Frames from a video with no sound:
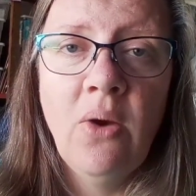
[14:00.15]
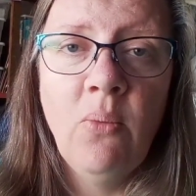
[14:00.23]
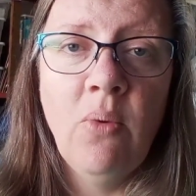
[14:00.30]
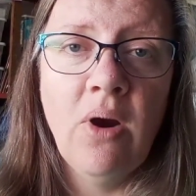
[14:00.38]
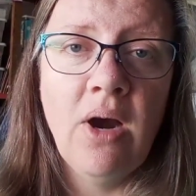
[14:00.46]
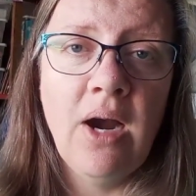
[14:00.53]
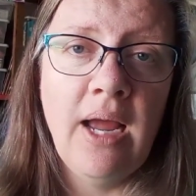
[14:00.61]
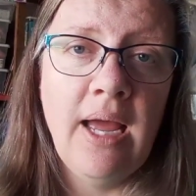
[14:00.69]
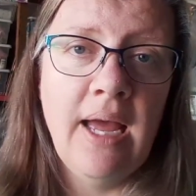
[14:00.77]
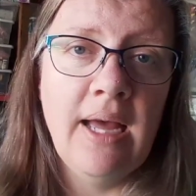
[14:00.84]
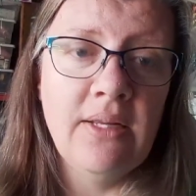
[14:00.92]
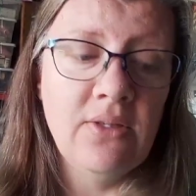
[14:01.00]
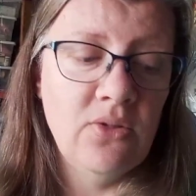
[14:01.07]

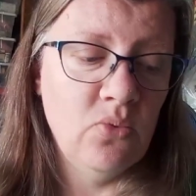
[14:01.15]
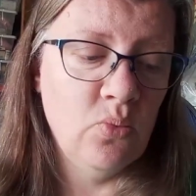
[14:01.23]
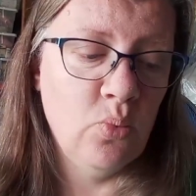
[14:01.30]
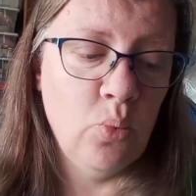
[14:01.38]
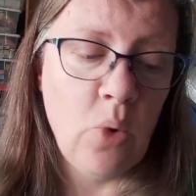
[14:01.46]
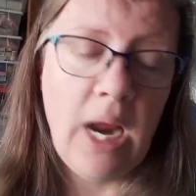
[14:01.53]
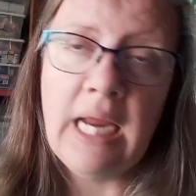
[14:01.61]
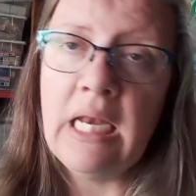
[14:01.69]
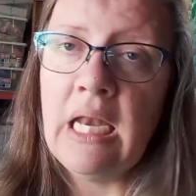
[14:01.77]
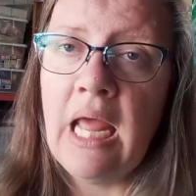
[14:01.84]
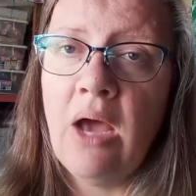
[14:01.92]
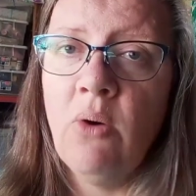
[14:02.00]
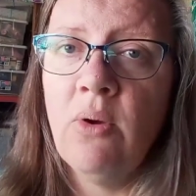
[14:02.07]
whereas right
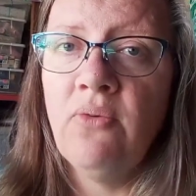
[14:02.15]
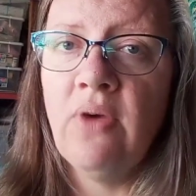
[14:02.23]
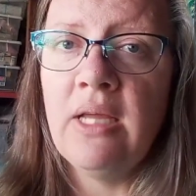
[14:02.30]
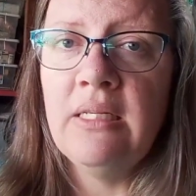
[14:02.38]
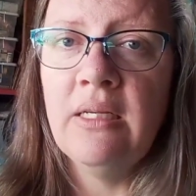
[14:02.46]
now if I did